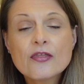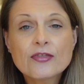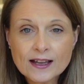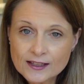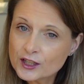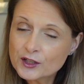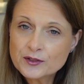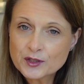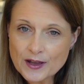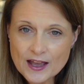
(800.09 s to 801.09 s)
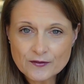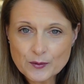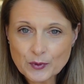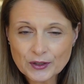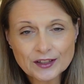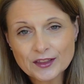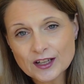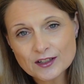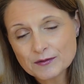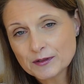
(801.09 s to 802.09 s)
Thank you to everybody
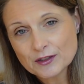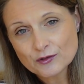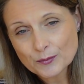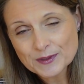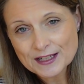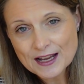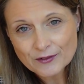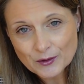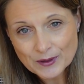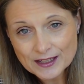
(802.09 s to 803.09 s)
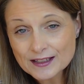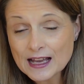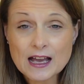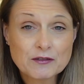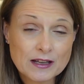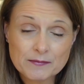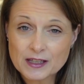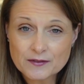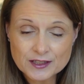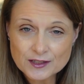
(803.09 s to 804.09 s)
that drops in every week and
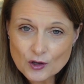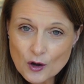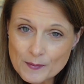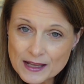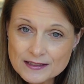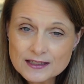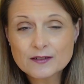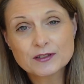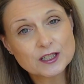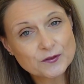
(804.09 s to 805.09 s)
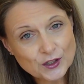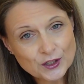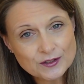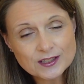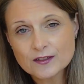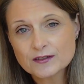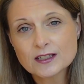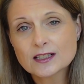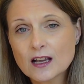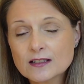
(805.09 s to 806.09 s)
gives us comments, gives us views, gives
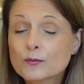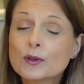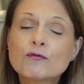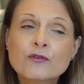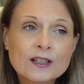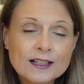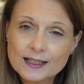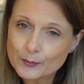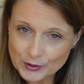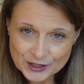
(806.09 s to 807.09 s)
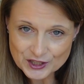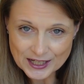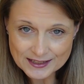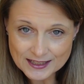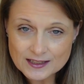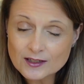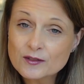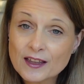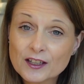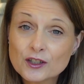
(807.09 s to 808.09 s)
us likes. We really appreciate it. So
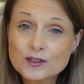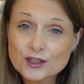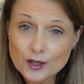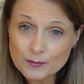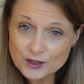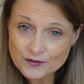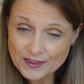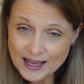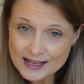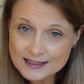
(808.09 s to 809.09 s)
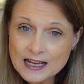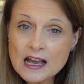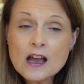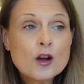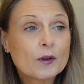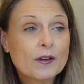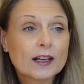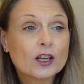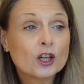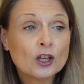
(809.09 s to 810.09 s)
thank you so much for that. We've
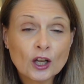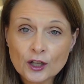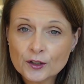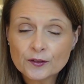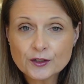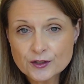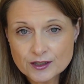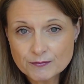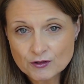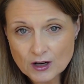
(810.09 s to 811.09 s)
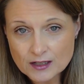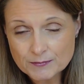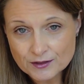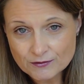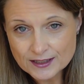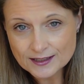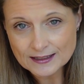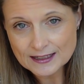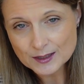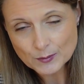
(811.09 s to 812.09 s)
had a load of new subscribers
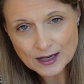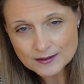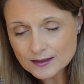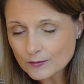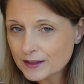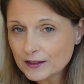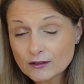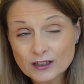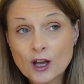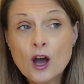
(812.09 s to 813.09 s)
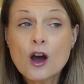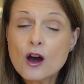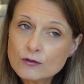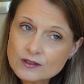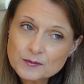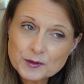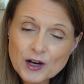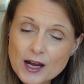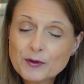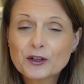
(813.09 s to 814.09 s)
recently as well. So whether you're an old
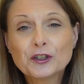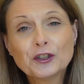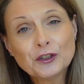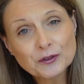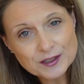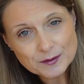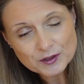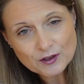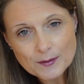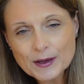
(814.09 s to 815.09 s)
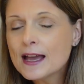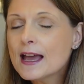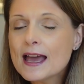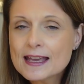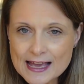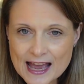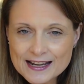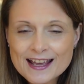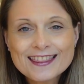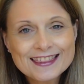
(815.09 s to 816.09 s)
subscriber or a new subscriber,
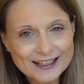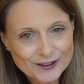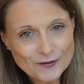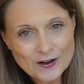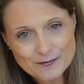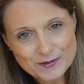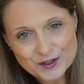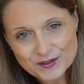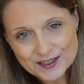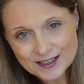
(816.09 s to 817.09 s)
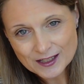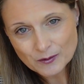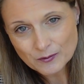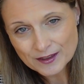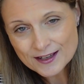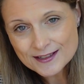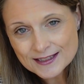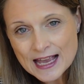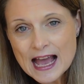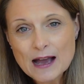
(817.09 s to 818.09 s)
again, thank you very much for sticking with
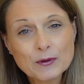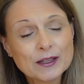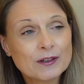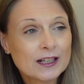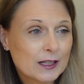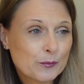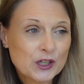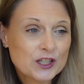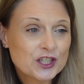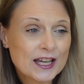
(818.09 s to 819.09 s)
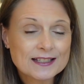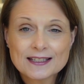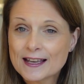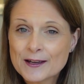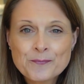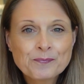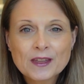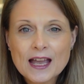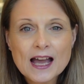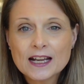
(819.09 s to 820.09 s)
us. We really appreciate it.
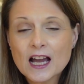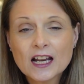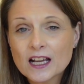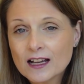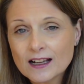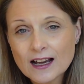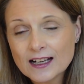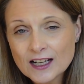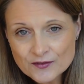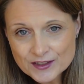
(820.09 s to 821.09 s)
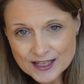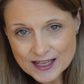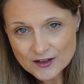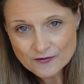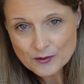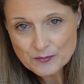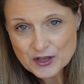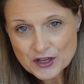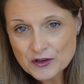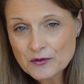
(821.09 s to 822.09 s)
And I love to hear from
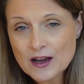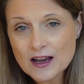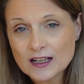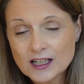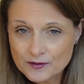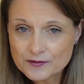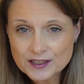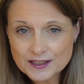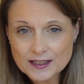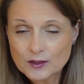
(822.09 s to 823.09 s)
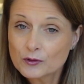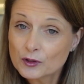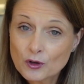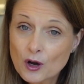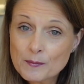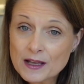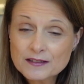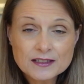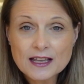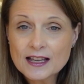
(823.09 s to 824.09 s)
you. I love to see all your
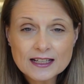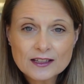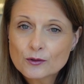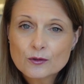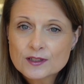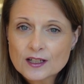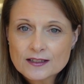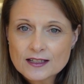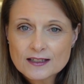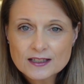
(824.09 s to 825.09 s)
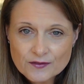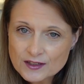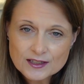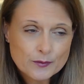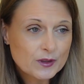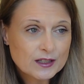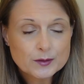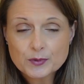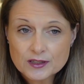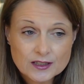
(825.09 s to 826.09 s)
comments, any thoughts, ideas. If there's something
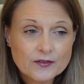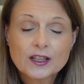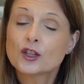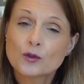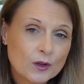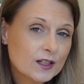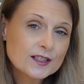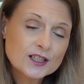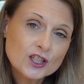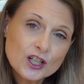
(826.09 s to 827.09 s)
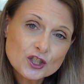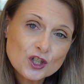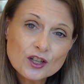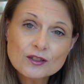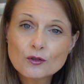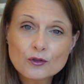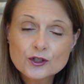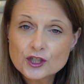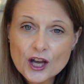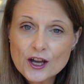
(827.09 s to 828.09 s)
specific you want us to touch on or
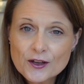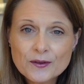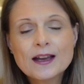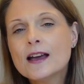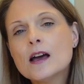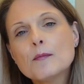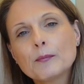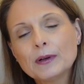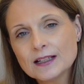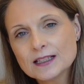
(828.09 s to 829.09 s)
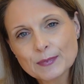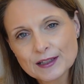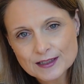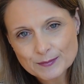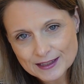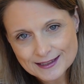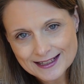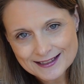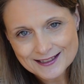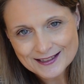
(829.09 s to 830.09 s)
show, please
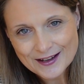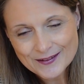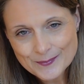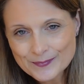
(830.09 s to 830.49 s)
let us know.